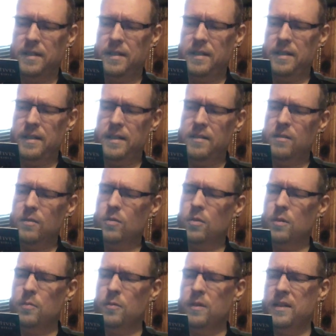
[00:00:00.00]
It
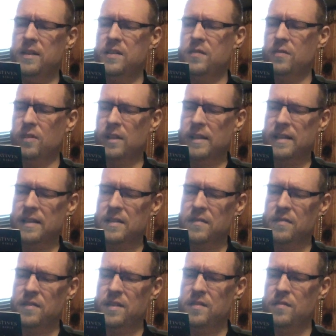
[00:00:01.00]
incorporates
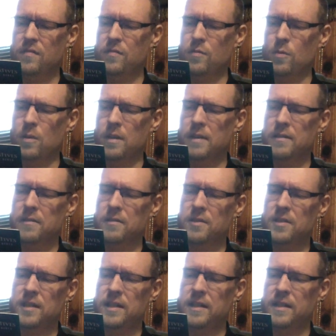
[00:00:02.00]
philosophies for
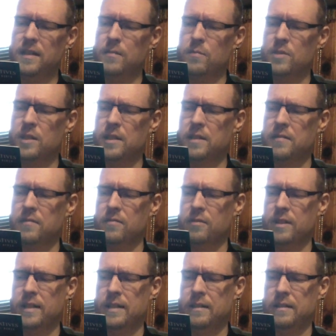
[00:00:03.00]
understanding objective
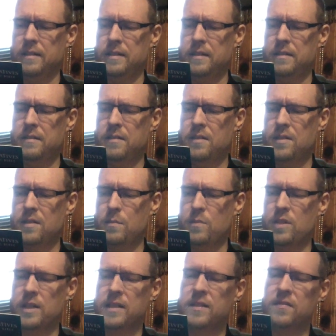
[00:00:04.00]
reality,
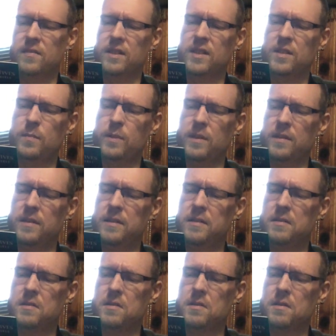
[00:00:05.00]
subjective
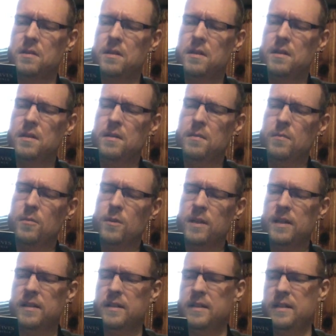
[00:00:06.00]
experience,
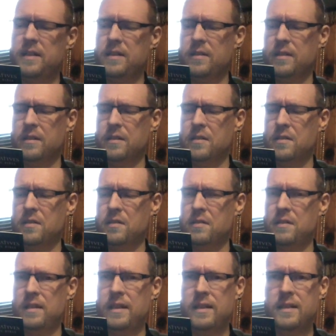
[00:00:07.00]
morality and
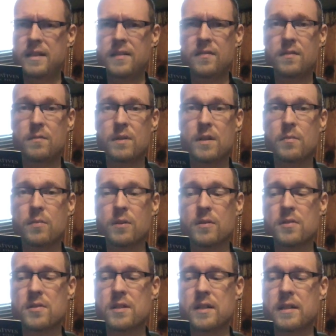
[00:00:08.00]
ethics, and even my
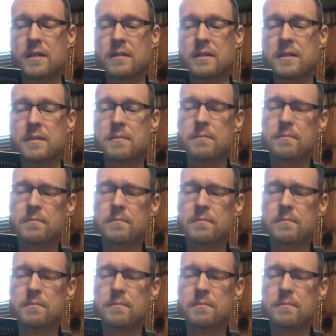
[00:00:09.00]
personality.